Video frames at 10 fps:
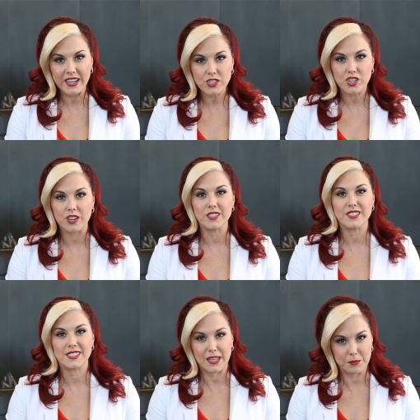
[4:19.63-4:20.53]
white
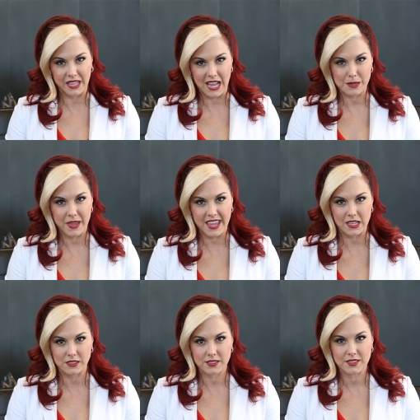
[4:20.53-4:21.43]
shirts and black
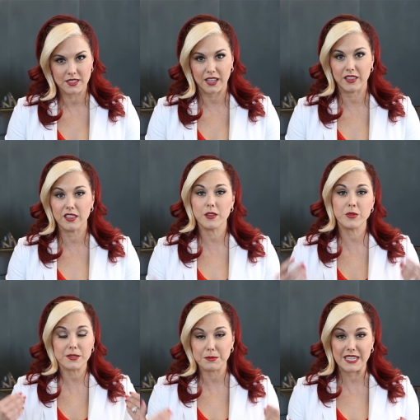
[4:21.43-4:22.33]
pants. And then there
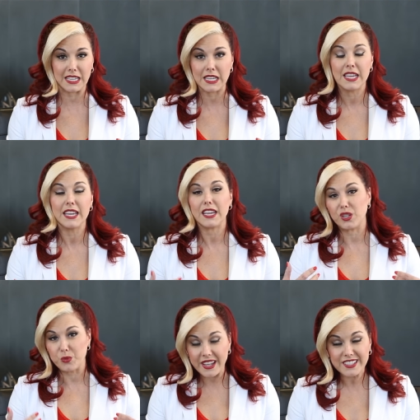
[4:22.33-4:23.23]
was me
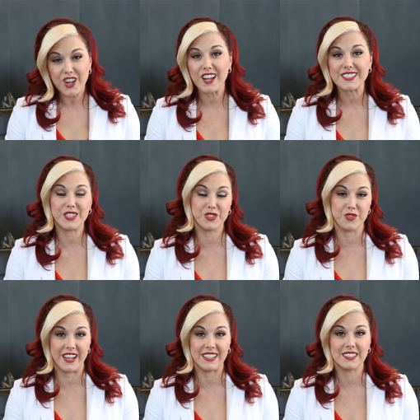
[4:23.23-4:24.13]
in a red cocktail
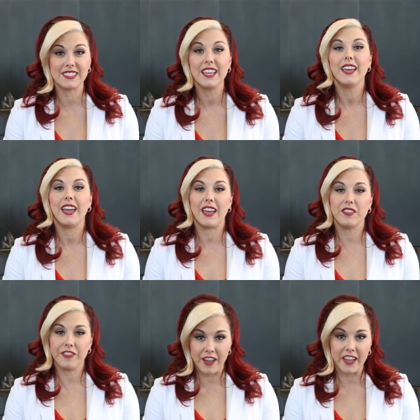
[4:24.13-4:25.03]
dress
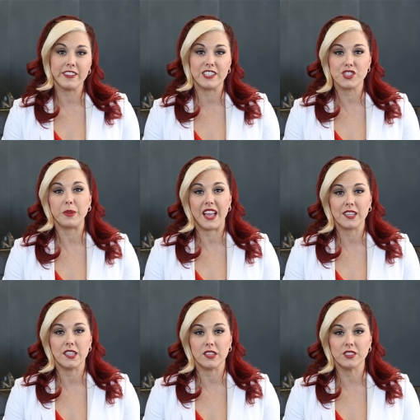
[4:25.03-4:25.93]
and five inch
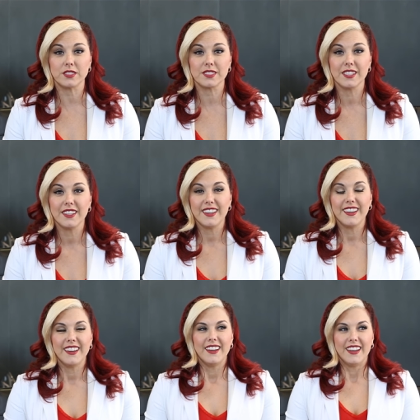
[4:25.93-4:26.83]
black heels.
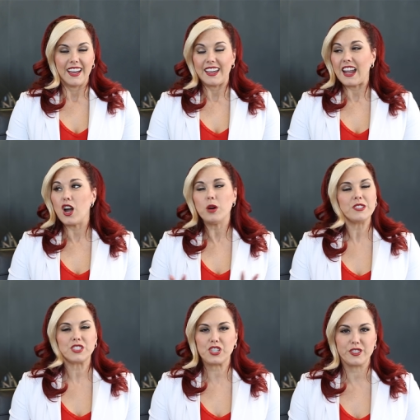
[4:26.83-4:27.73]
And I
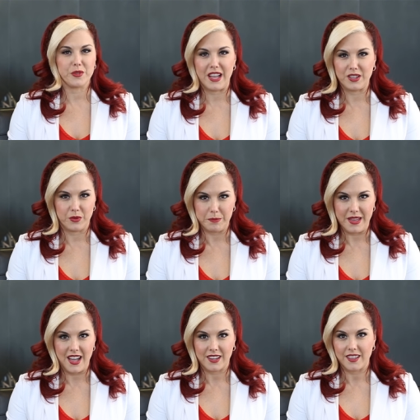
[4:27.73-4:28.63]
almost turned around and went
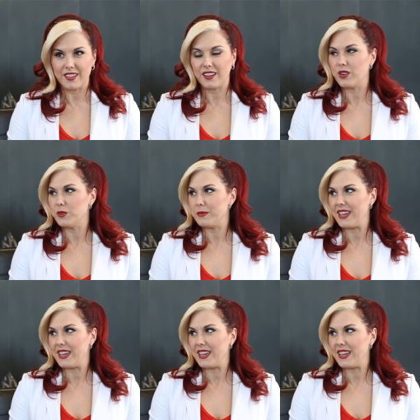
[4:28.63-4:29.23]
back. I thought, oh